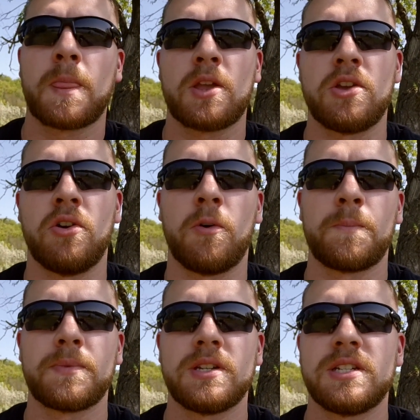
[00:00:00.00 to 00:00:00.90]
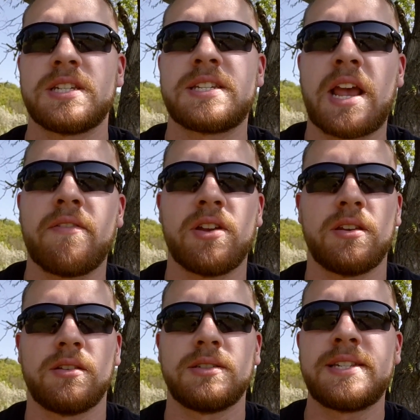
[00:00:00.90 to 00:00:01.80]
you know, 7,
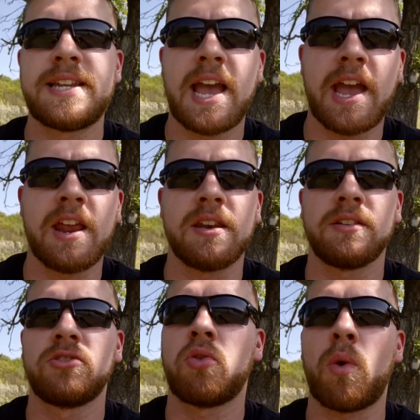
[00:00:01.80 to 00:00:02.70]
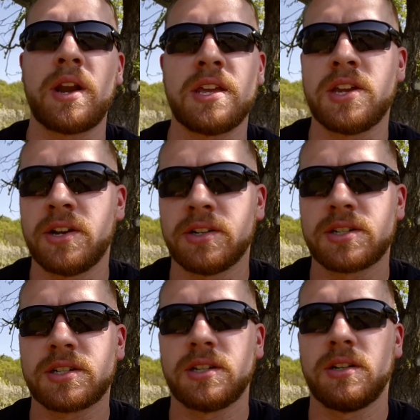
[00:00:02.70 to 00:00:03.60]
10, 20
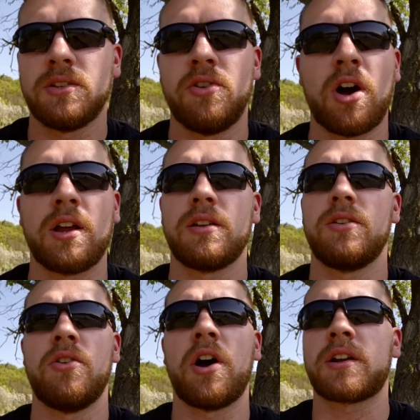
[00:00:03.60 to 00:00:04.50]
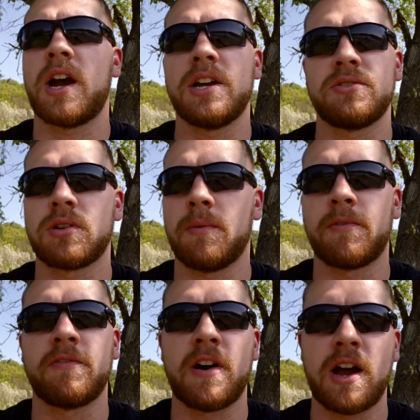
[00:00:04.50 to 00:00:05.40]
years, not guys who come
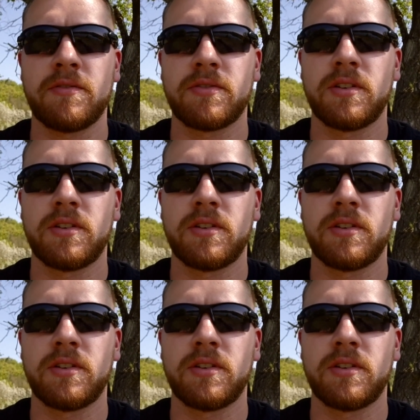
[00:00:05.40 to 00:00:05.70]
for 5.